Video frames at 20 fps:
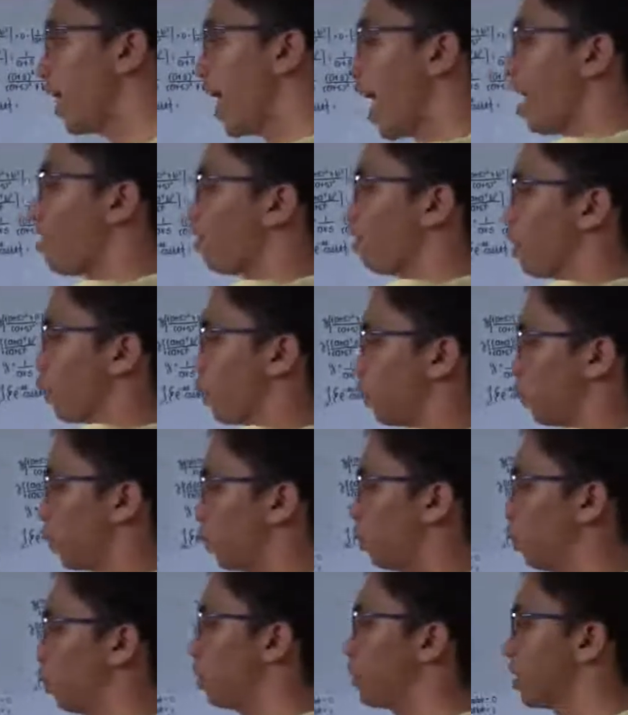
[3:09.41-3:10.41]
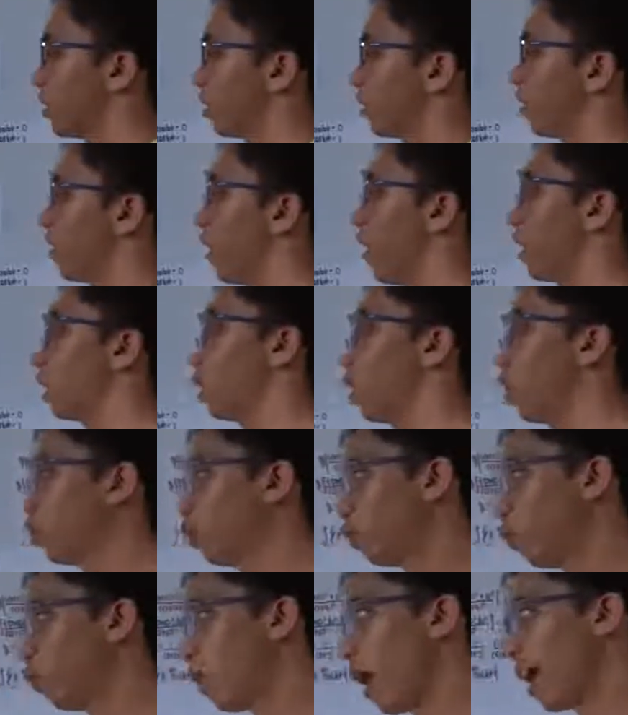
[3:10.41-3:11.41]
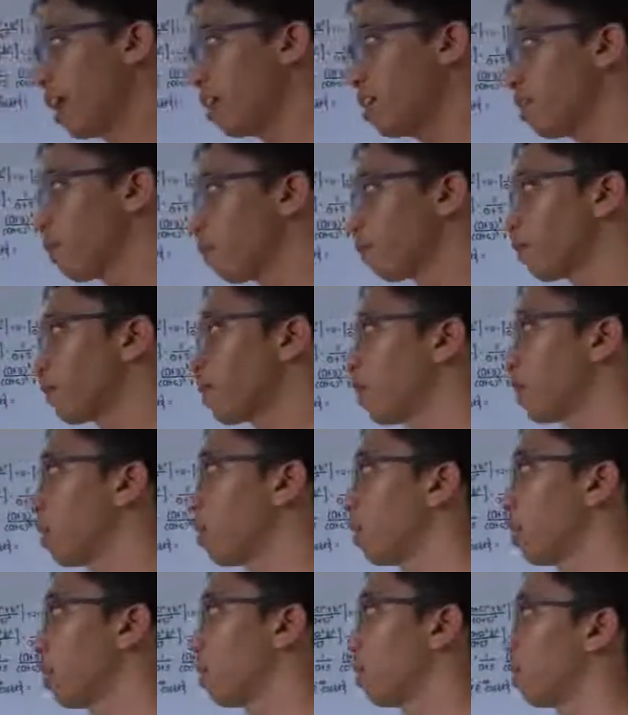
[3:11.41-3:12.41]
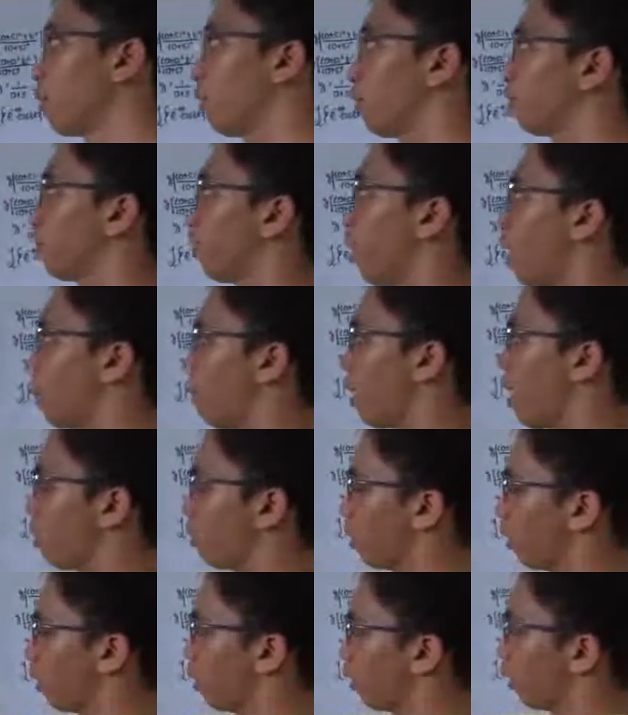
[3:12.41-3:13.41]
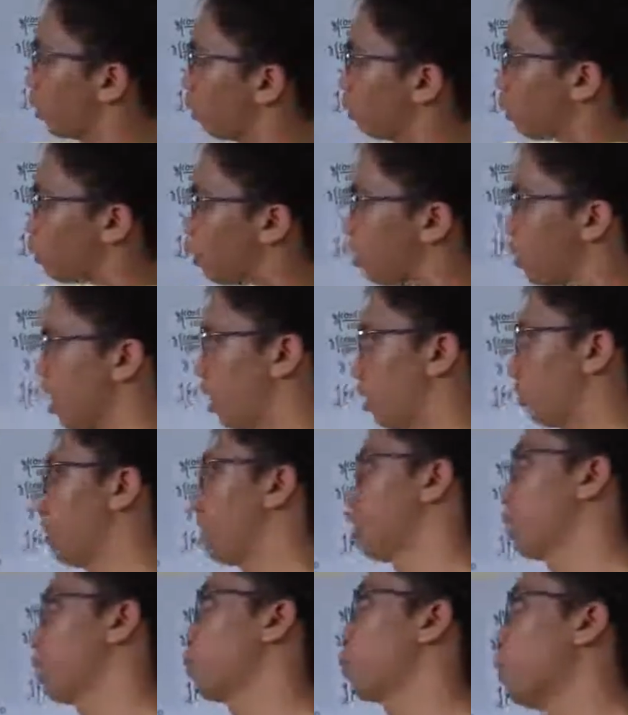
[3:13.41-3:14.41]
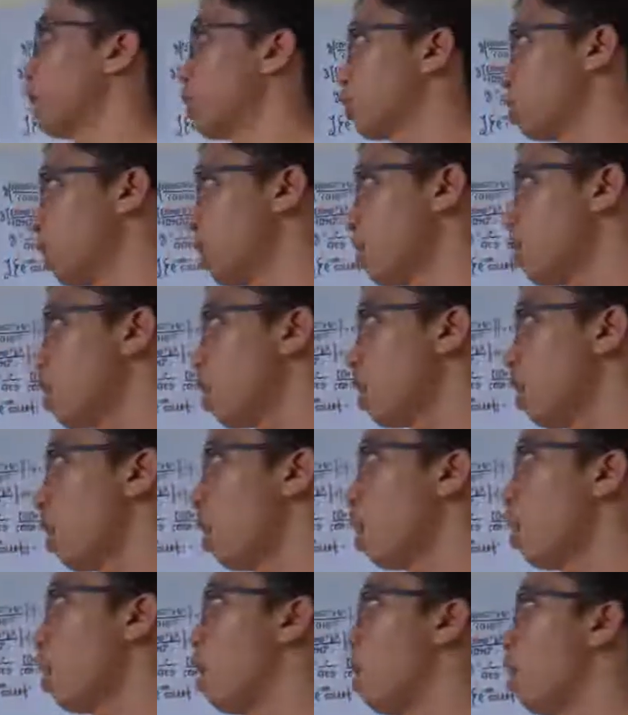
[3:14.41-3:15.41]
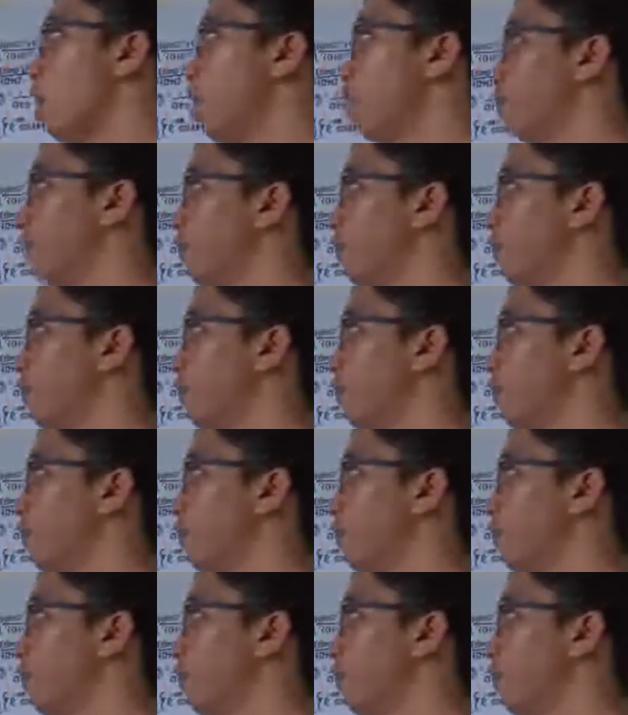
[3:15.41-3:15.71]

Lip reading: have introduced the value of y from our original expression of